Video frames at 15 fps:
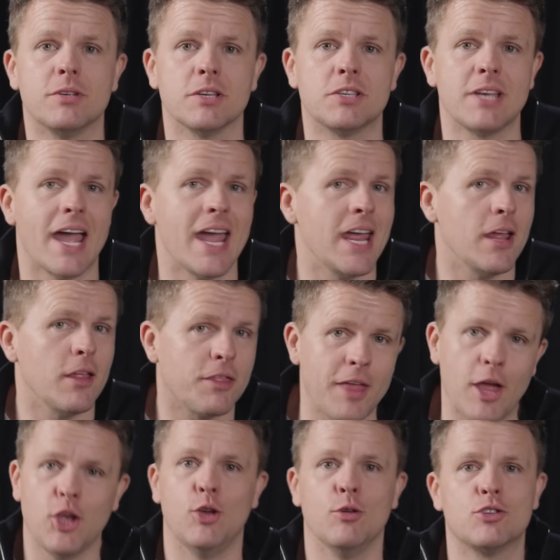to say
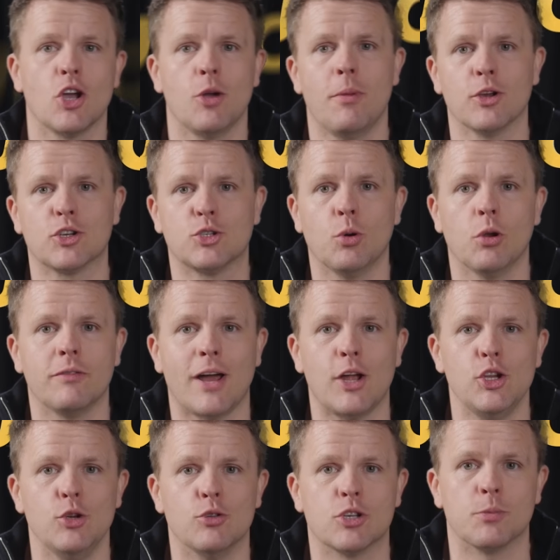thank you so much to all of our
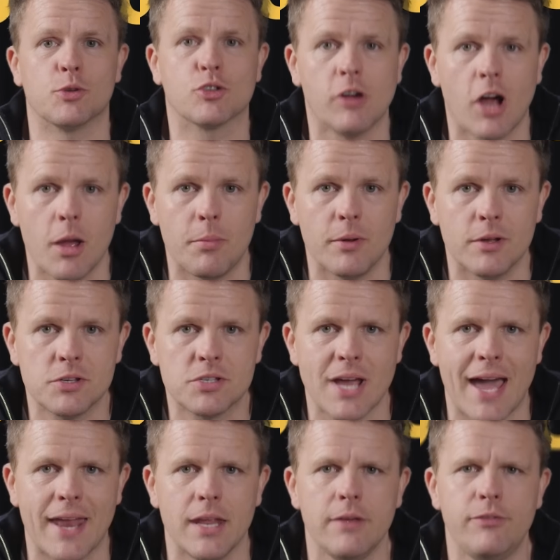new subscribers.
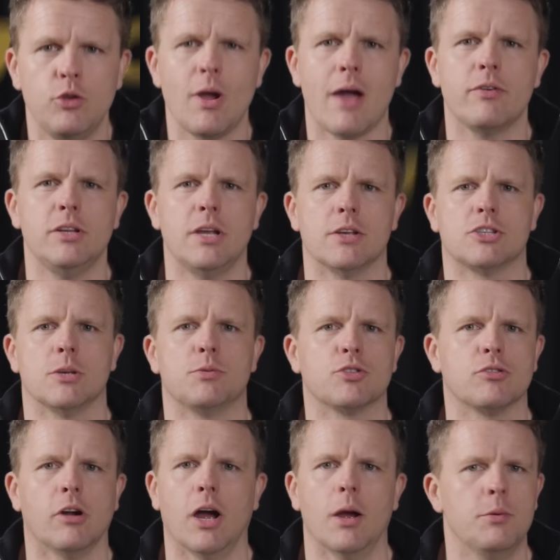And if you haven't yet
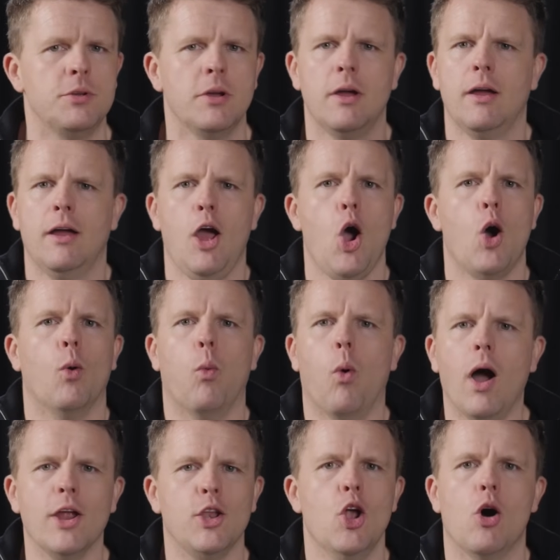subscribed,
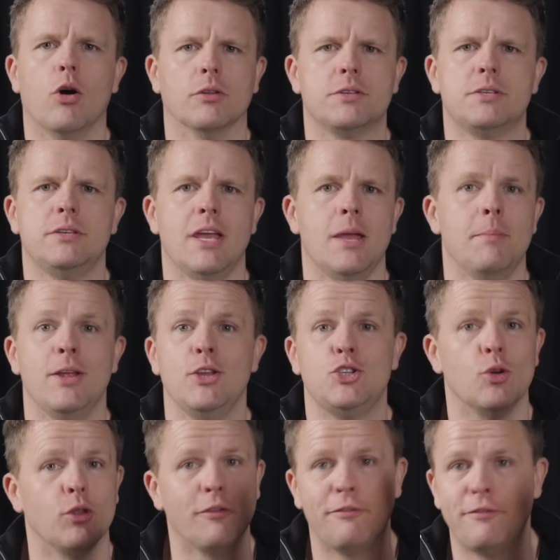why not? It means
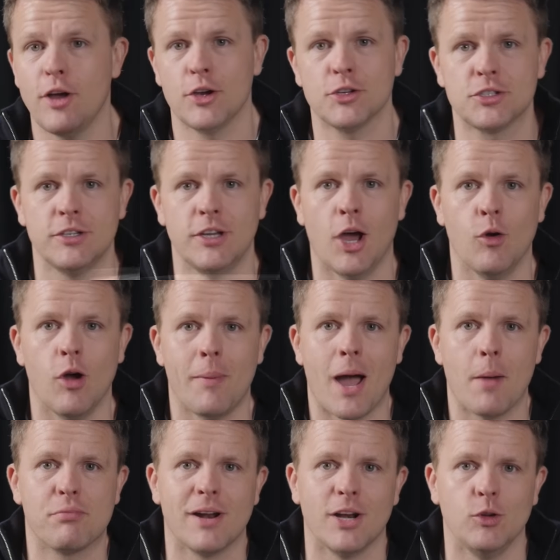you're the first to know
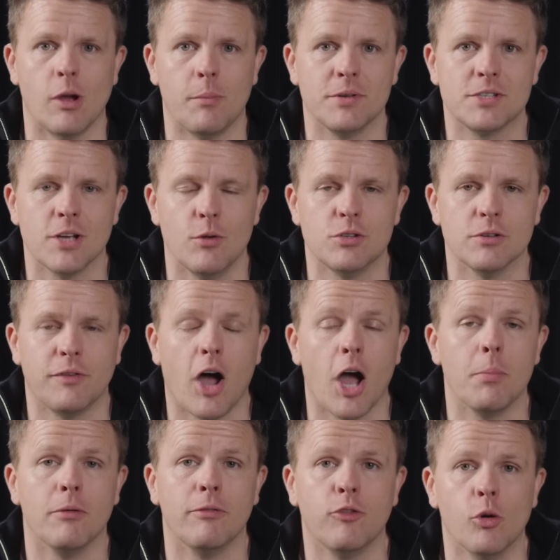about brand new episodes of High
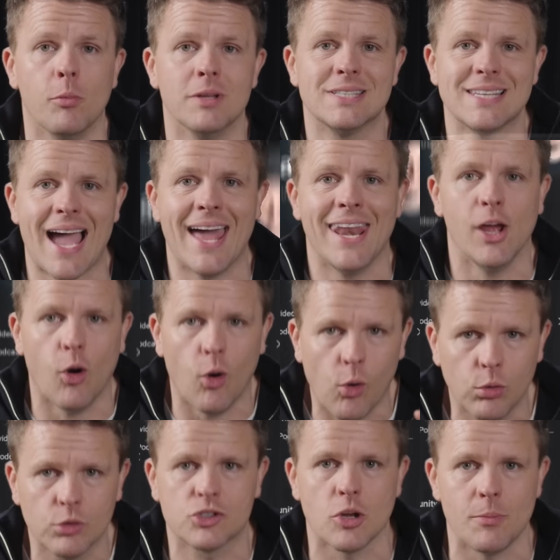Performance, and it
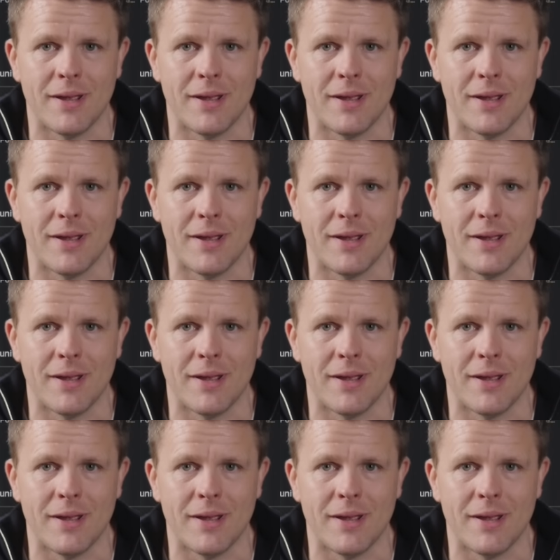also